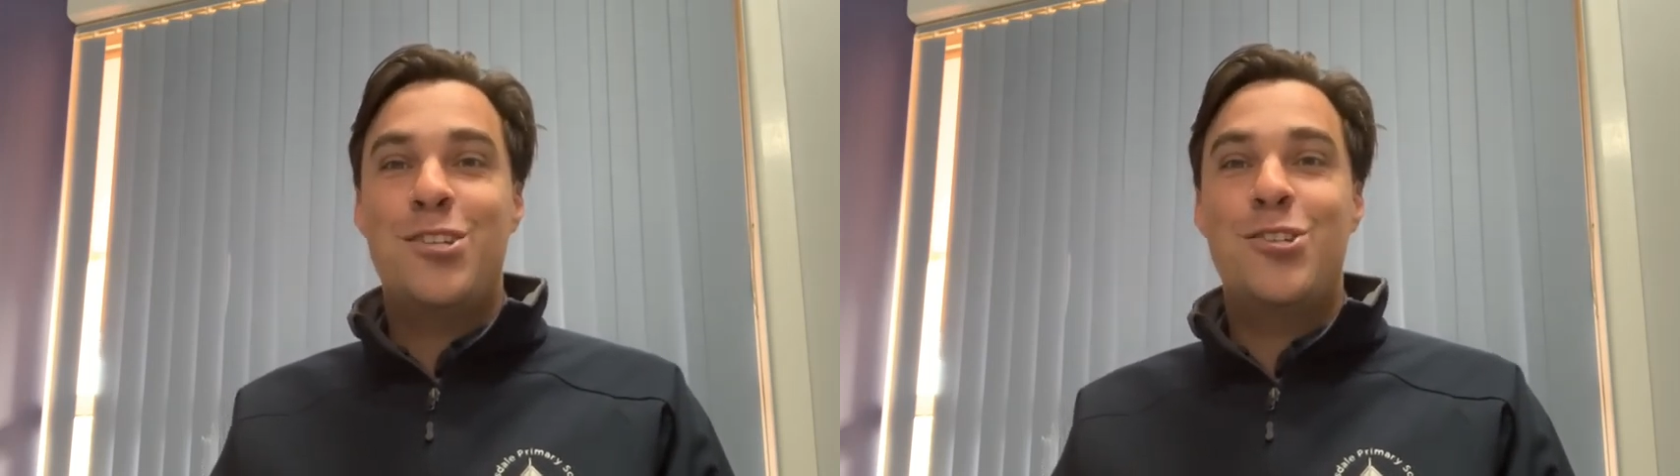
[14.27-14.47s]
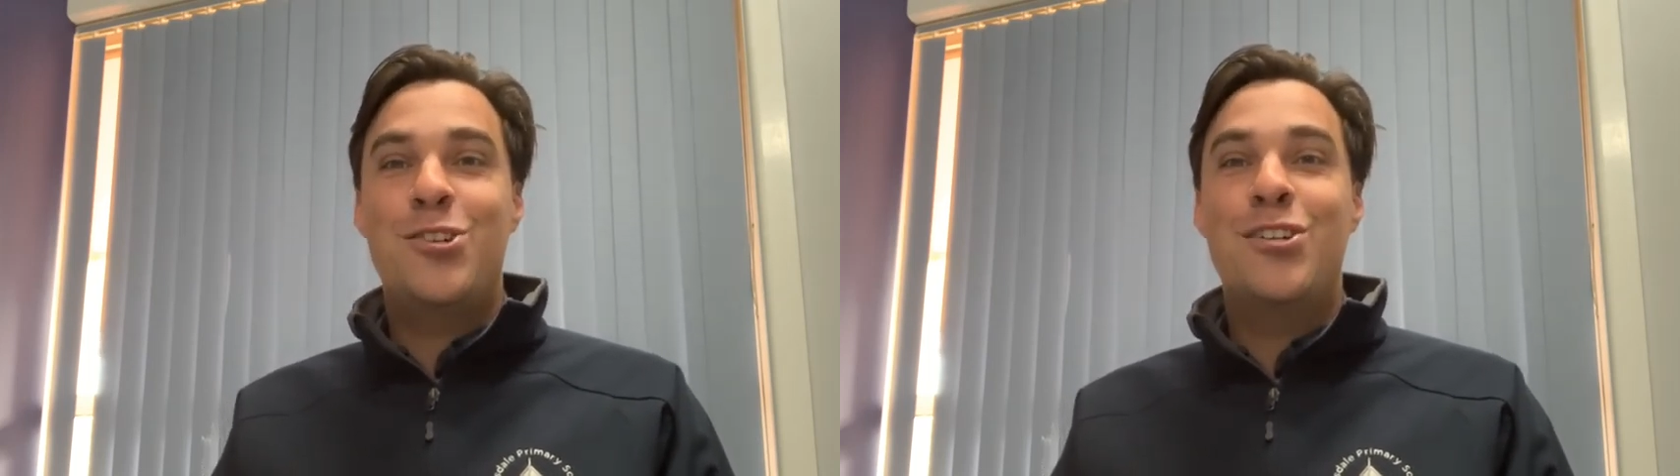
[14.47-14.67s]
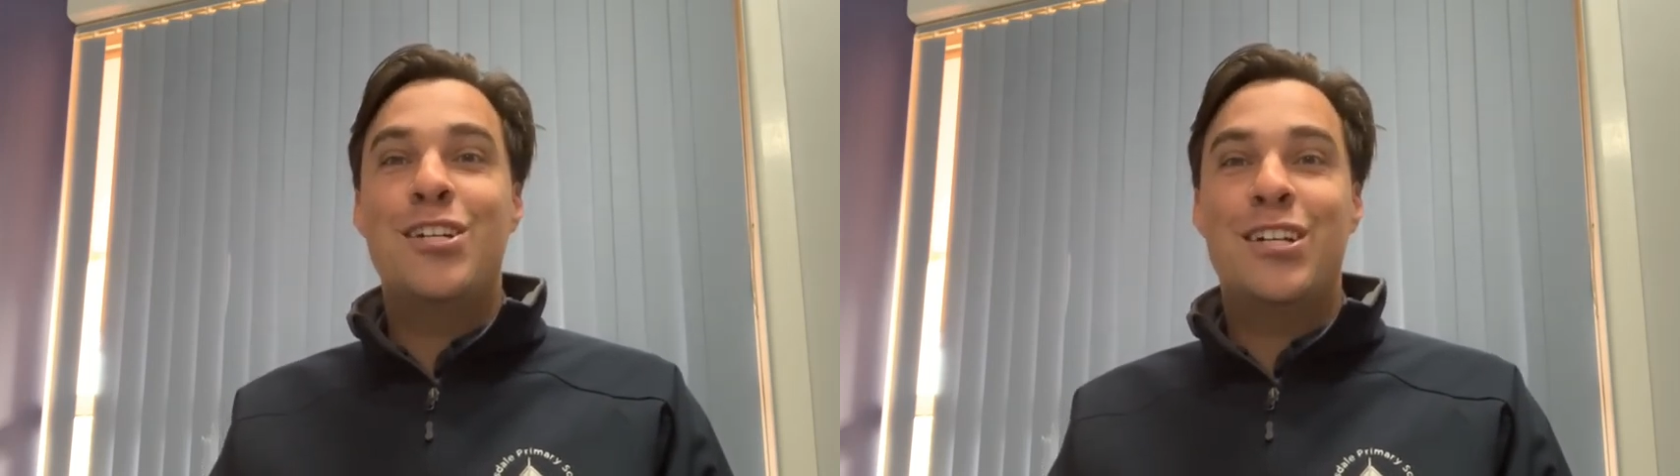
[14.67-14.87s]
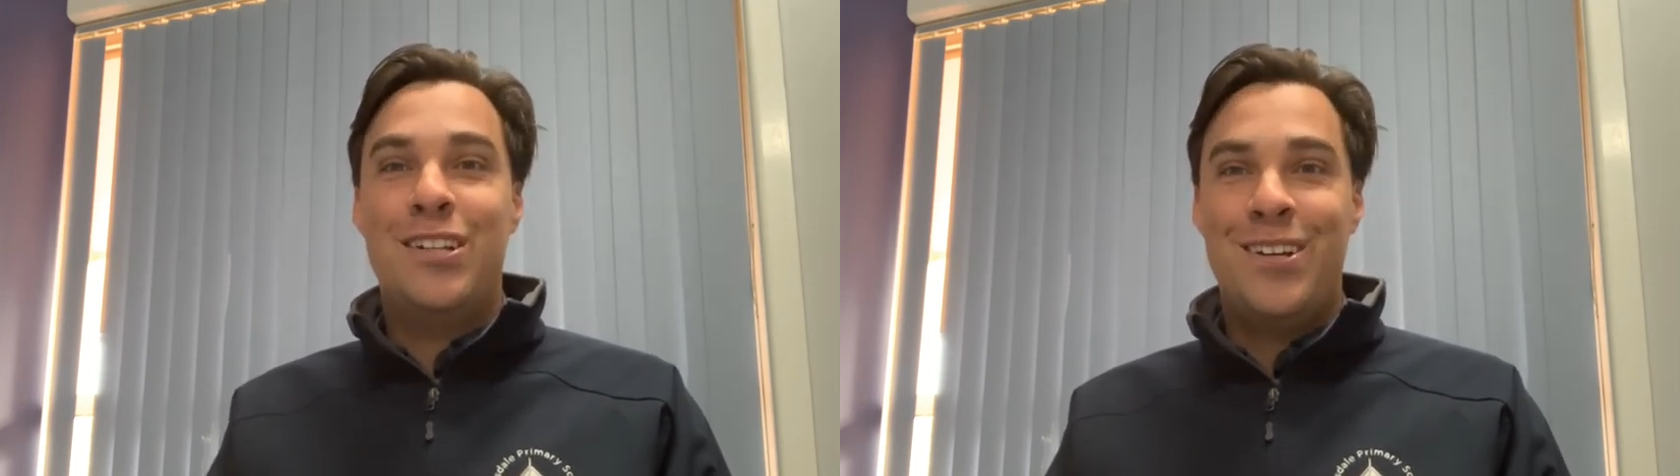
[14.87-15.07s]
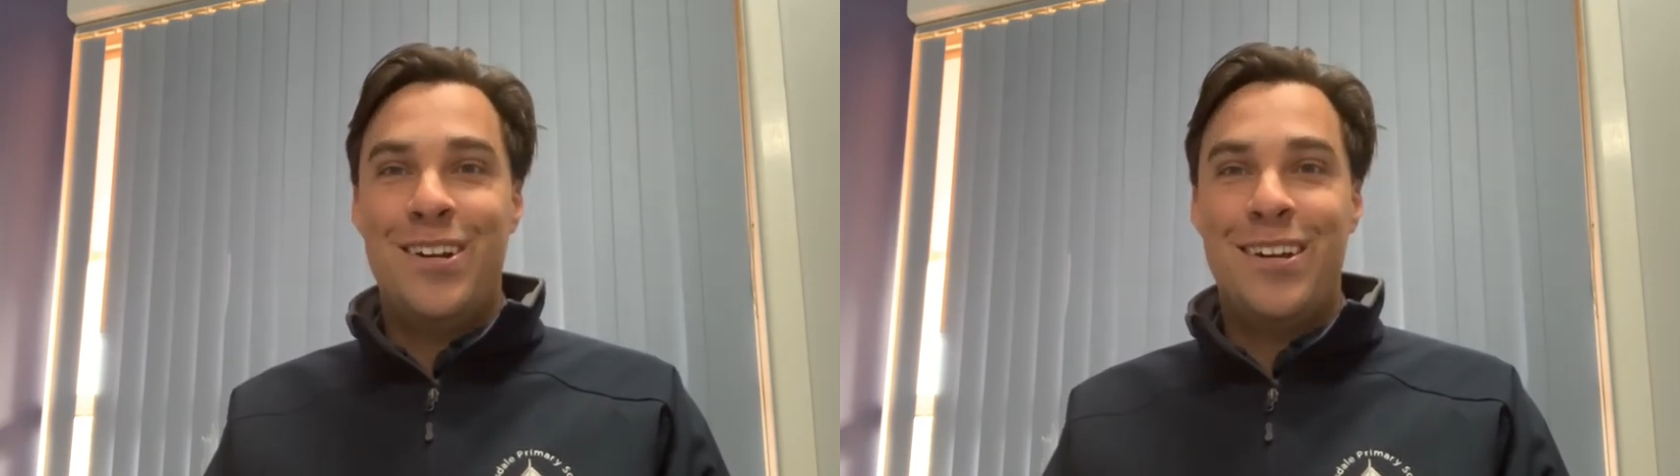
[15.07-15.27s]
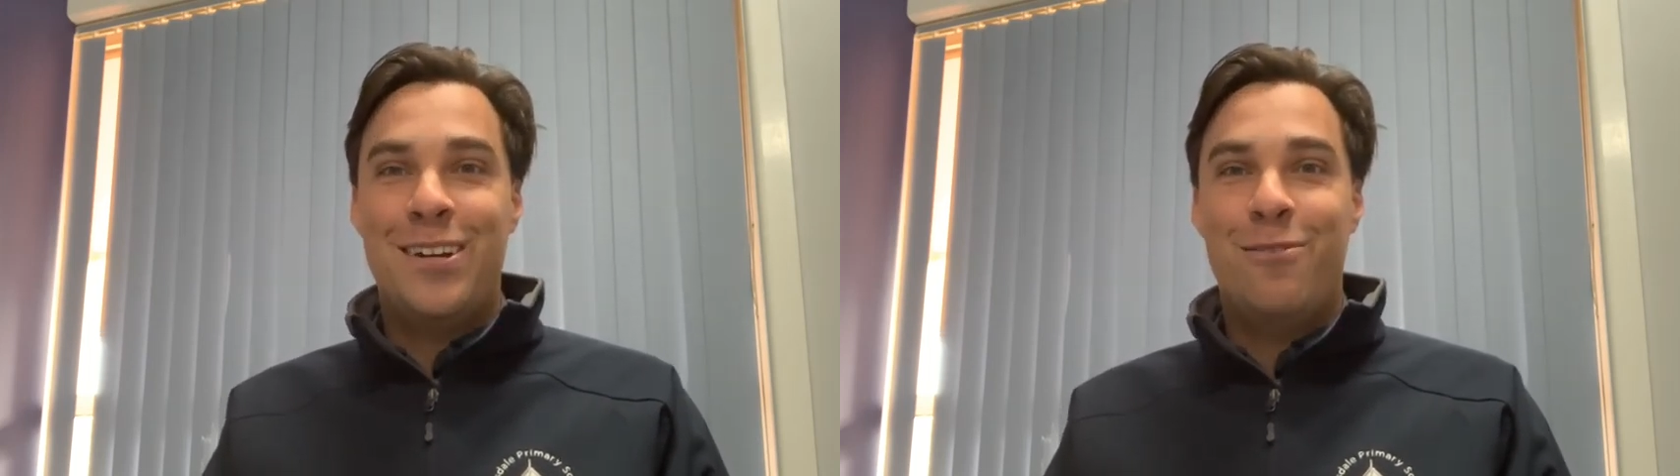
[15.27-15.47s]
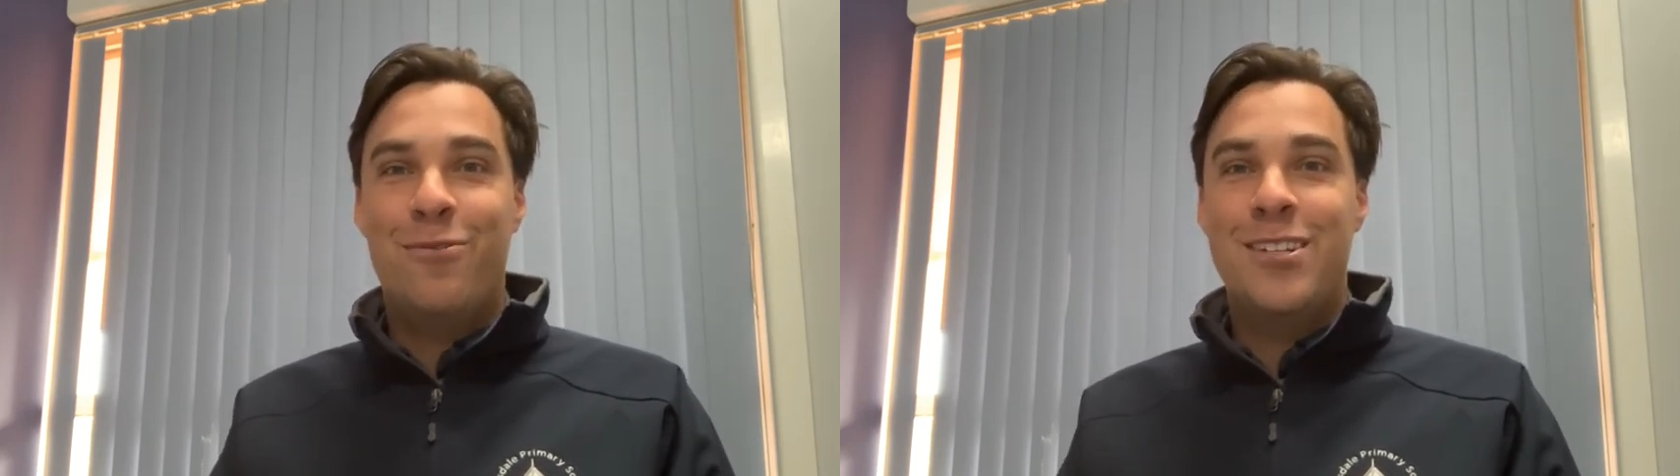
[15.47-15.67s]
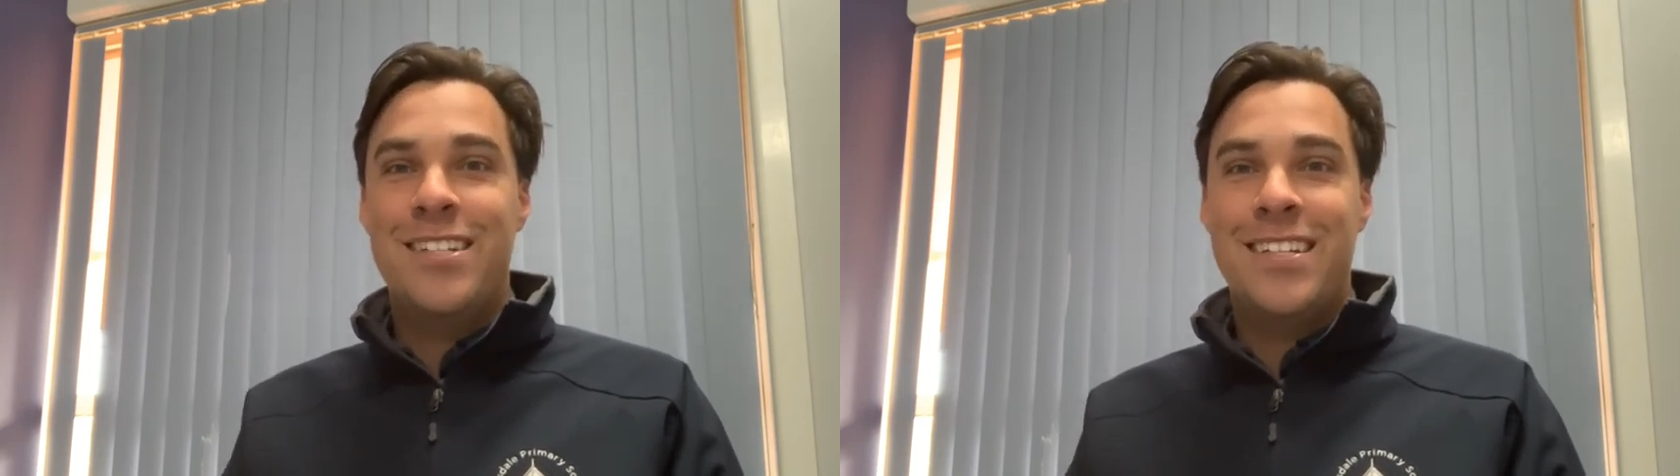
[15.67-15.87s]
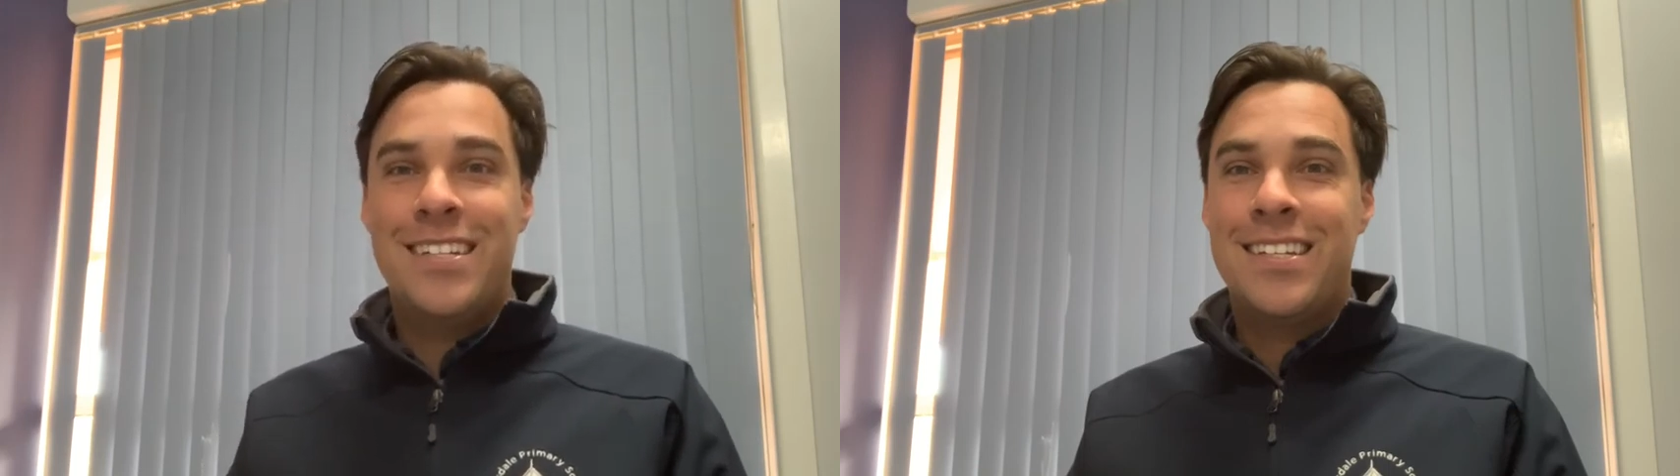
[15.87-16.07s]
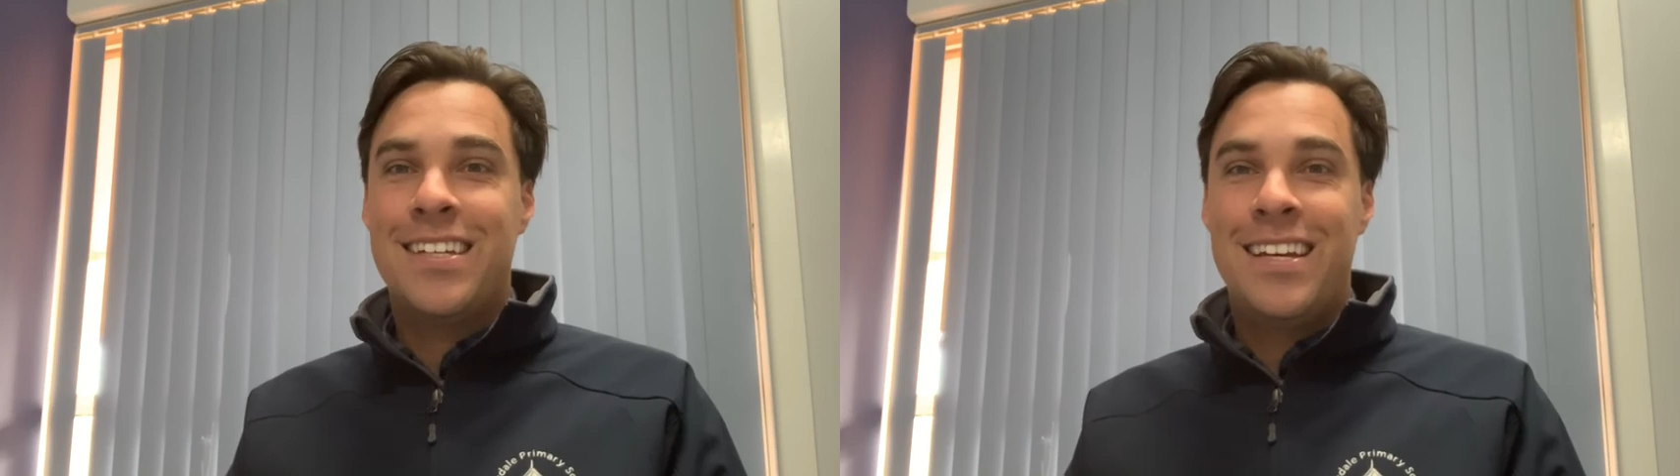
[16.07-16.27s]
student learning
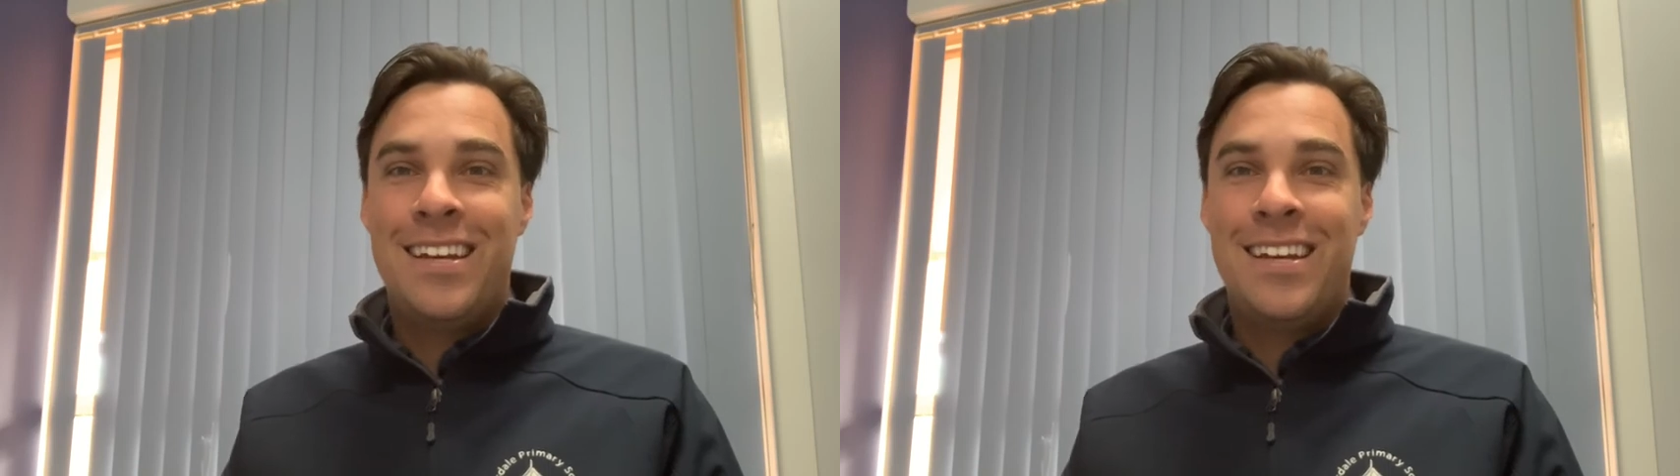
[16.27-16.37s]
conferences.